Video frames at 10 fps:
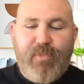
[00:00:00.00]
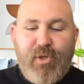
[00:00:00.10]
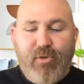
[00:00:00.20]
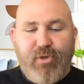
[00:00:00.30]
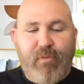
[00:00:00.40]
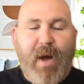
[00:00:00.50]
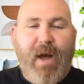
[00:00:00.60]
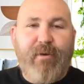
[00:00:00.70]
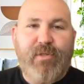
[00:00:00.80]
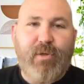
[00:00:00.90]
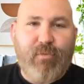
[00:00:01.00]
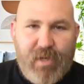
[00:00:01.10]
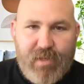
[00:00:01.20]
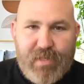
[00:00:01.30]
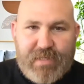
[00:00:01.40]
usually buyers that are
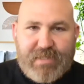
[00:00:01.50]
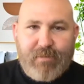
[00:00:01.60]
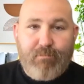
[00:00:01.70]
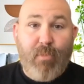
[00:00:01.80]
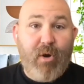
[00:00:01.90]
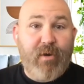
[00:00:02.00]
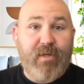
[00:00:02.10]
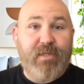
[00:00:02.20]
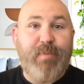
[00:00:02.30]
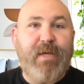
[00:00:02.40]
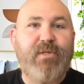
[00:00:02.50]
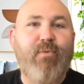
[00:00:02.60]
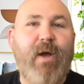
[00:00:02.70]
in this market space,